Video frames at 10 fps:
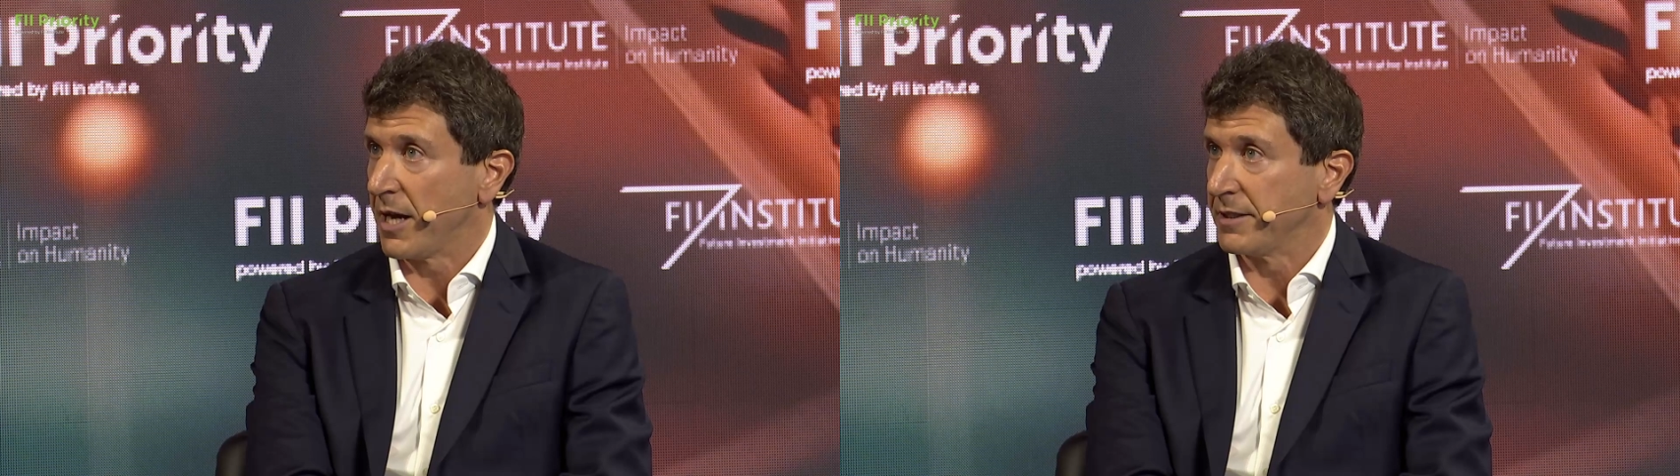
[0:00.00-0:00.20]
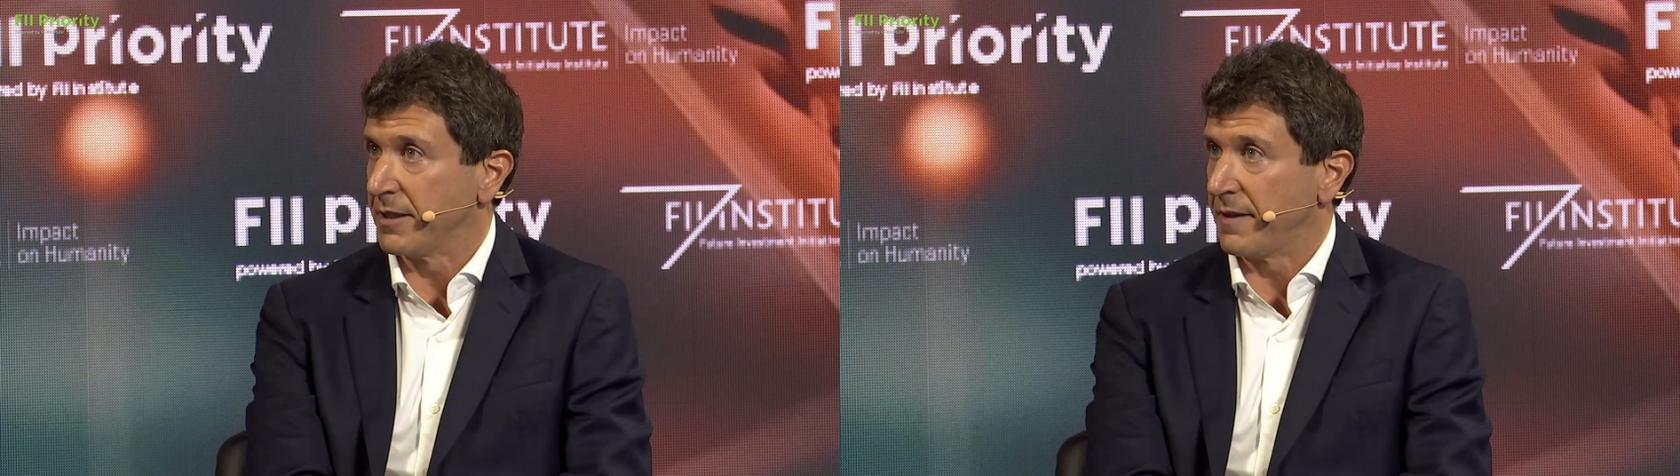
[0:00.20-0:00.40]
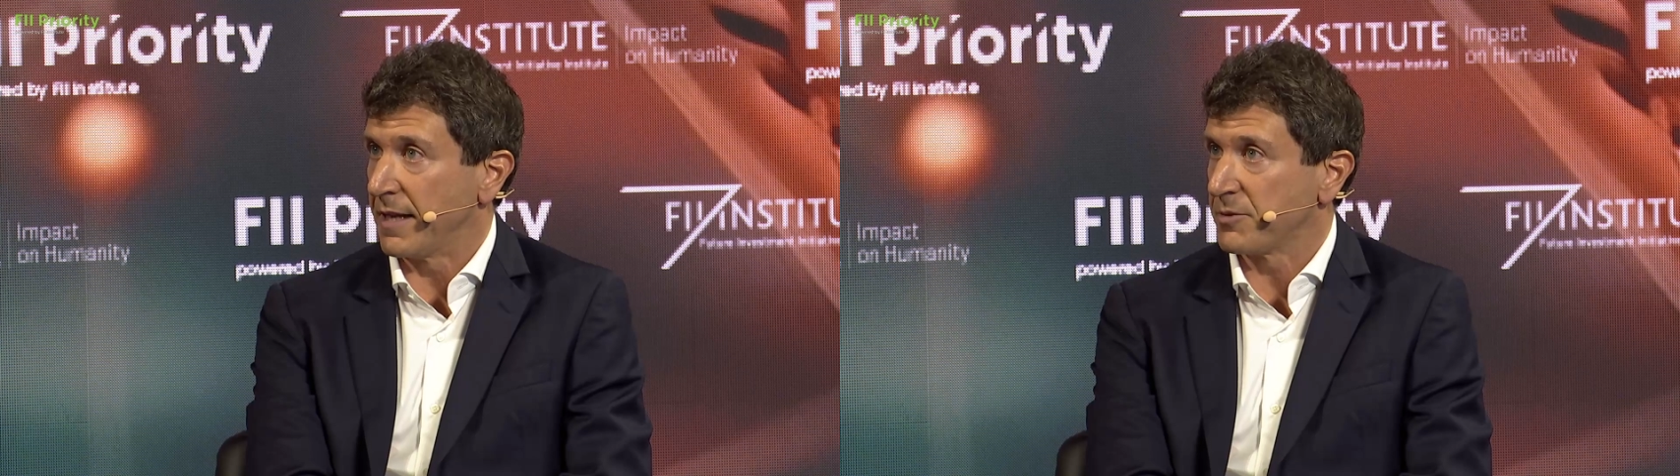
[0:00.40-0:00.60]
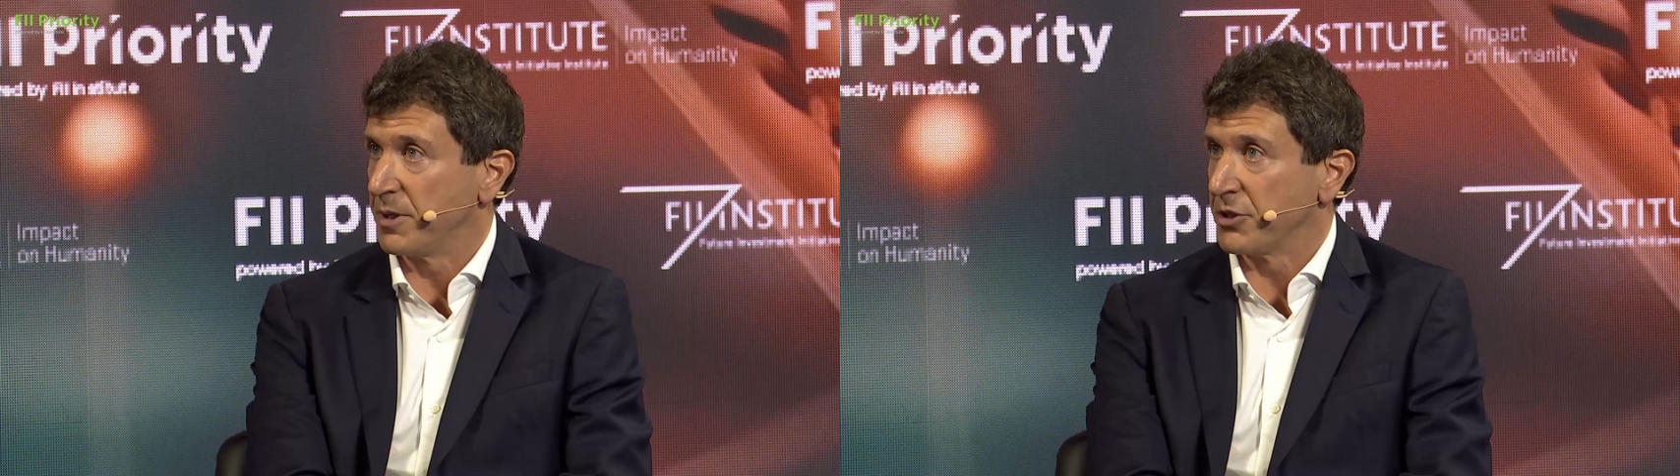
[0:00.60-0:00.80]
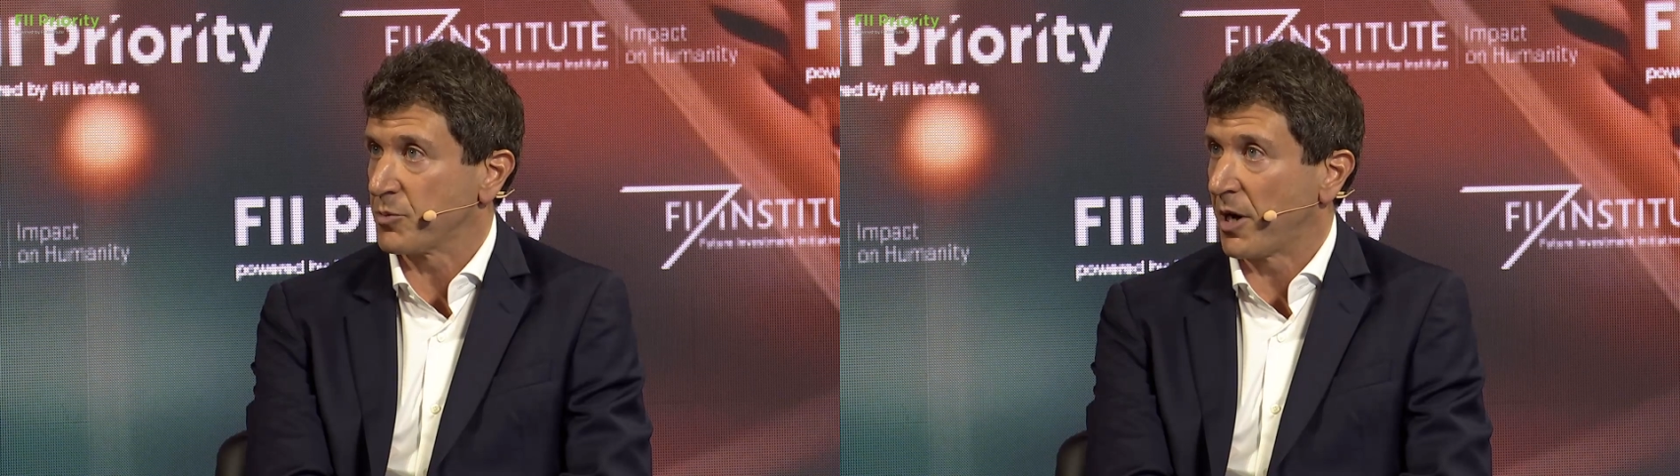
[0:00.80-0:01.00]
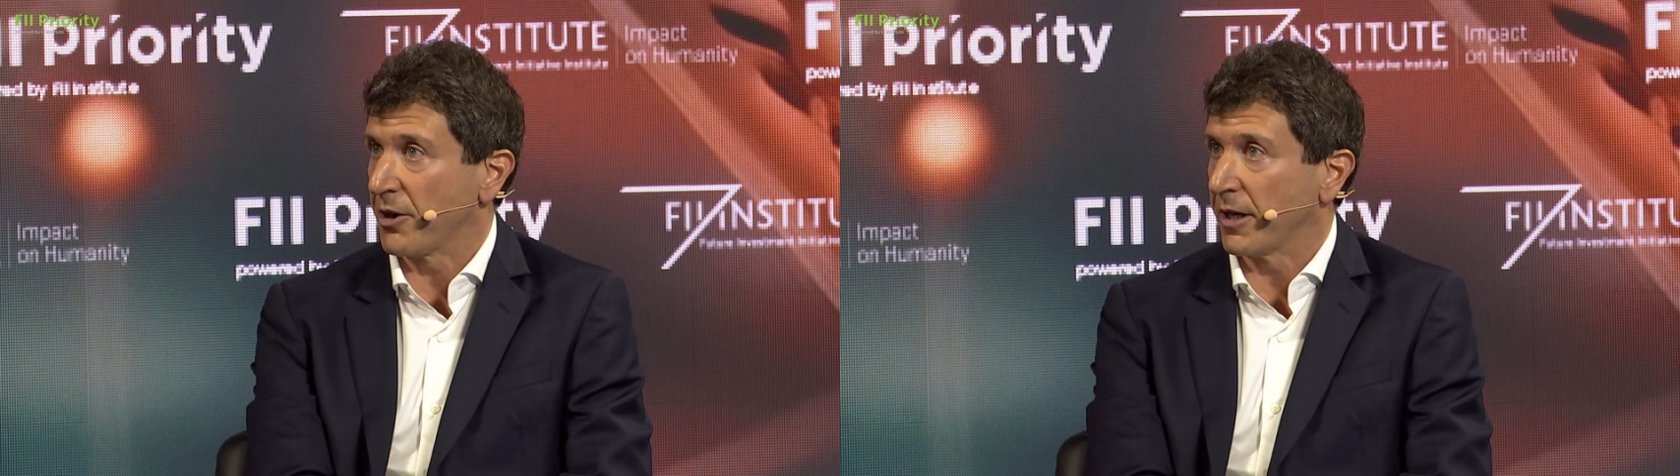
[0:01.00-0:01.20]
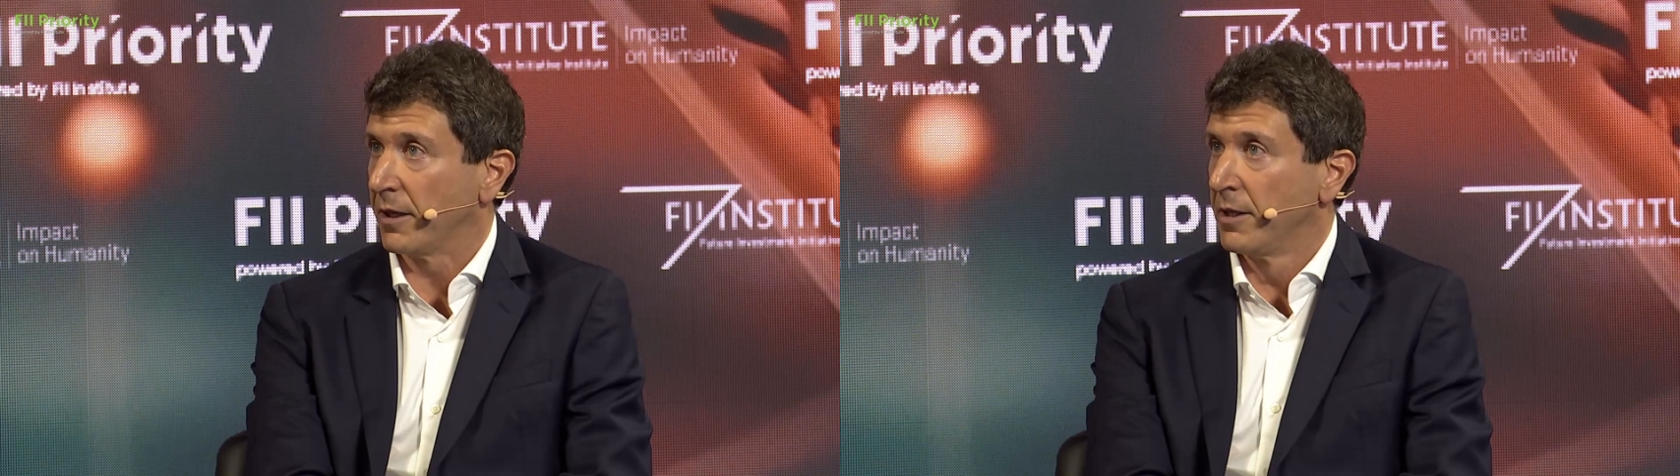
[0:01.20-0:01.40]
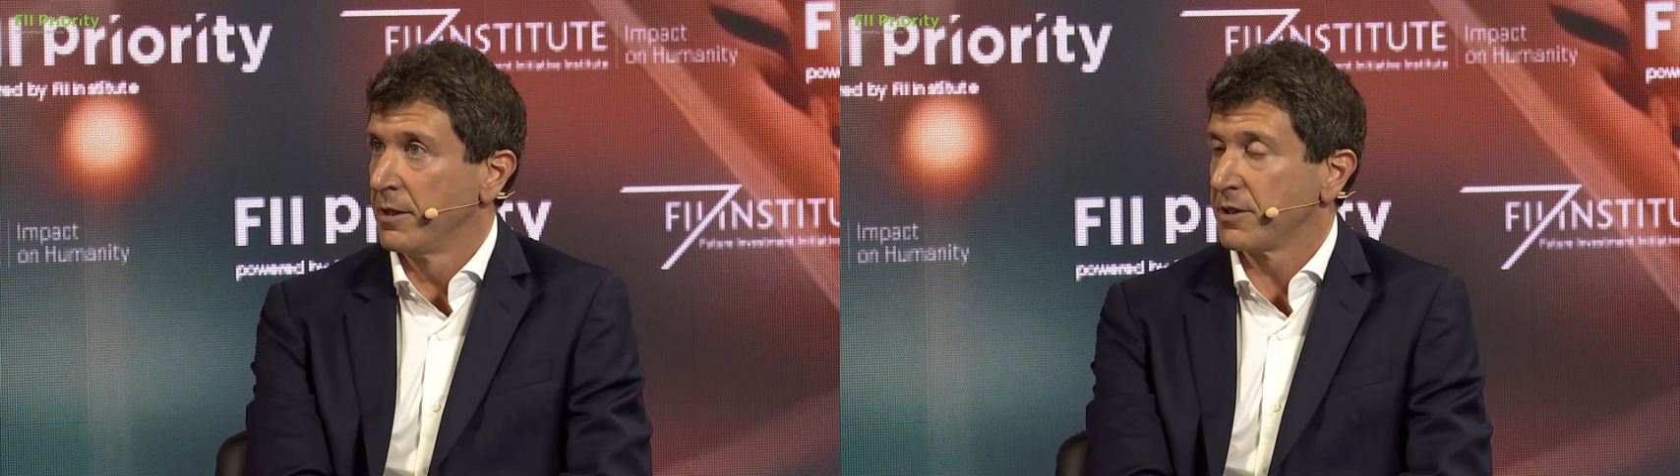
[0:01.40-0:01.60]
behind it. And that's been
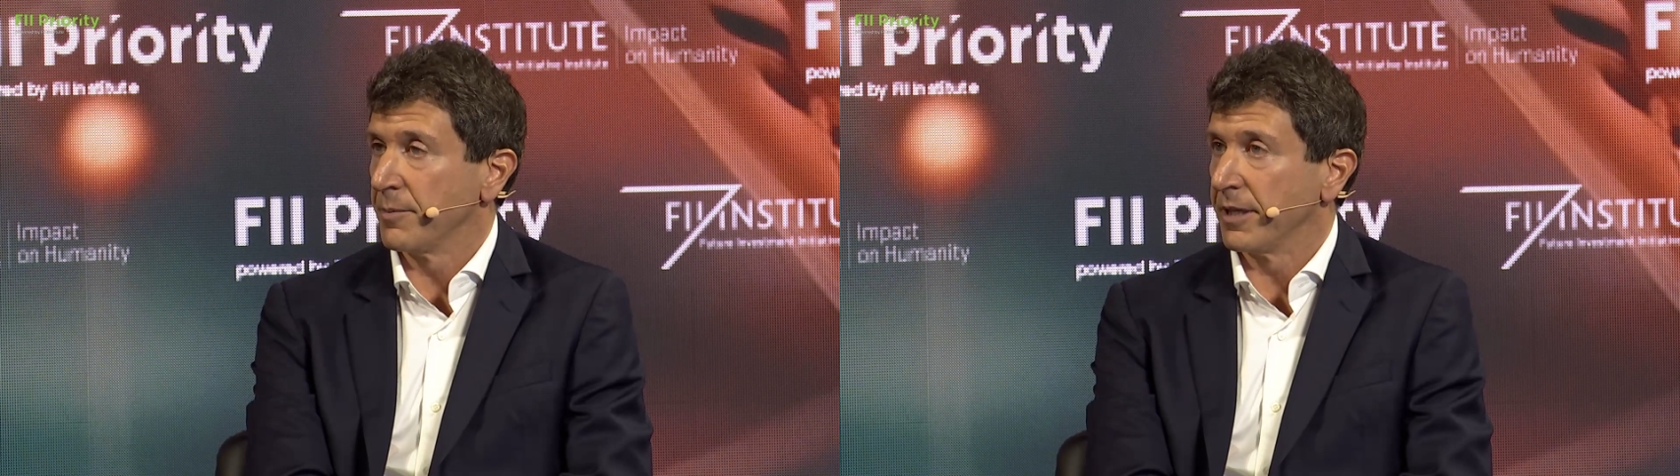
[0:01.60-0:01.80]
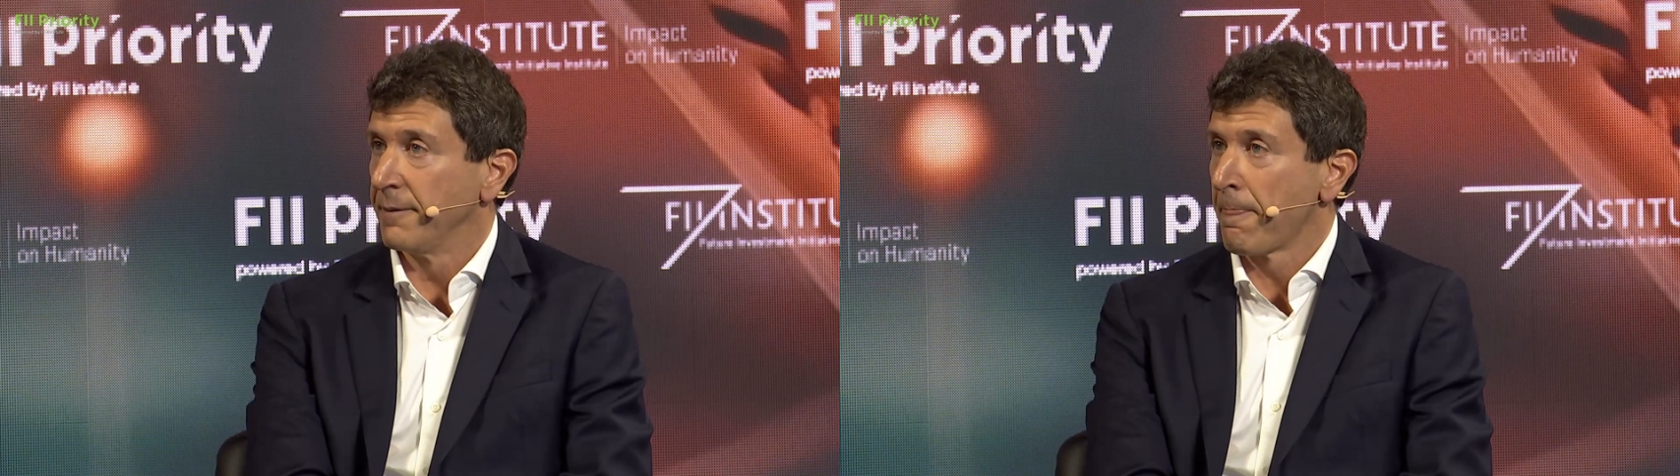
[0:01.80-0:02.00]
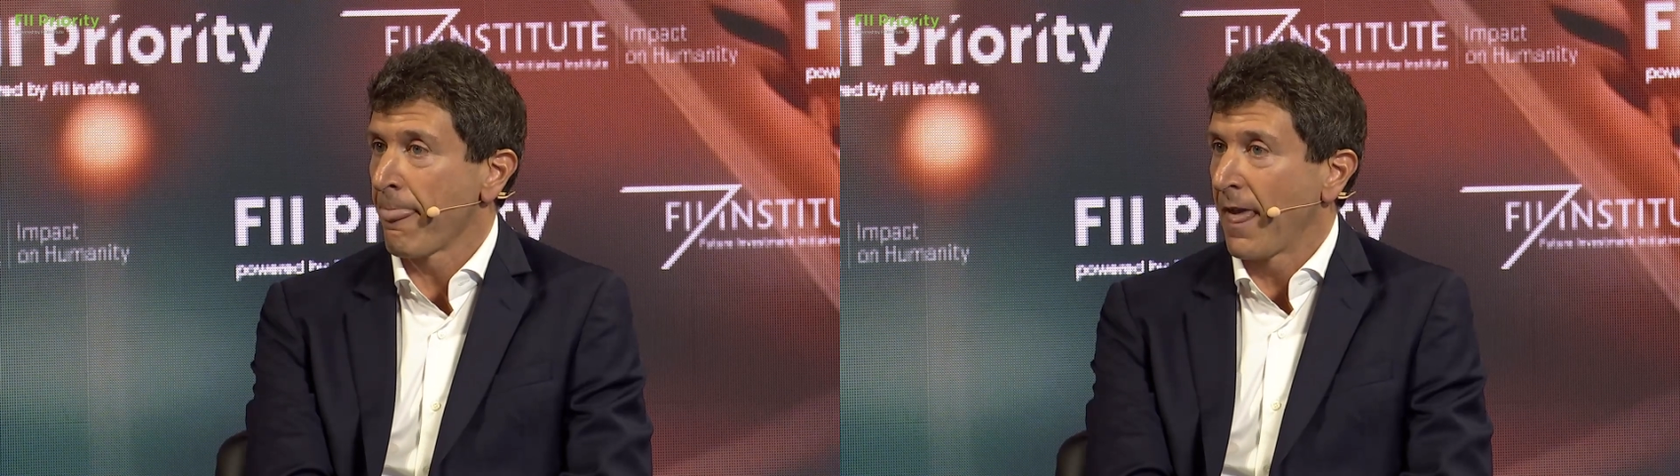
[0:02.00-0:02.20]
inspiring to me.